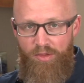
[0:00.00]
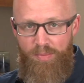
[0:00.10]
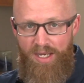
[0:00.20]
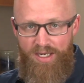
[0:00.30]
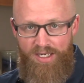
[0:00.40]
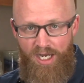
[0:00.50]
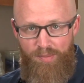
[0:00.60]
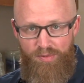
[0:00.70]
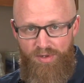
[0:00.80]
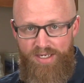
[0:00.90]
the body
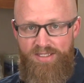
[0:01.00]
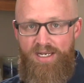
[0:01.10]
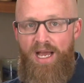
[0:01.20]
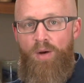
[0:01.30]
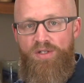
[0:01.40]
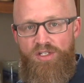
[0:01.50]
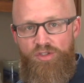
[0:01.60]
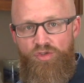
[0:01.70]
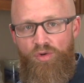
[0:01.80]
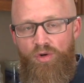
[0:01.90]
operates and how it's
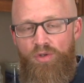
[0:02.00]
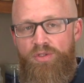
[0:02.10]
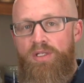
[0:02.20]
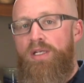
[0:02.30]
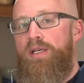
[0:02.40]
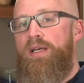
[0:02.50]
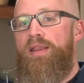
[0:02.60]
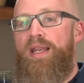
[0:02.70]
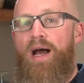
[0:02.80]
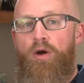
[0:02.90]
controlled,
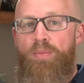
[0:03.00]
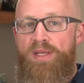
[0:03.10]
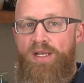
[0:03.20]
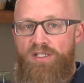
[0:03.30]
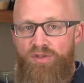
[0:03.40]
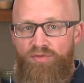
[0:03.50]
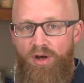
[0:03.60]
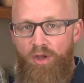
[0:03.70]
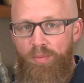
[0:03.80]
and then how it begins to fall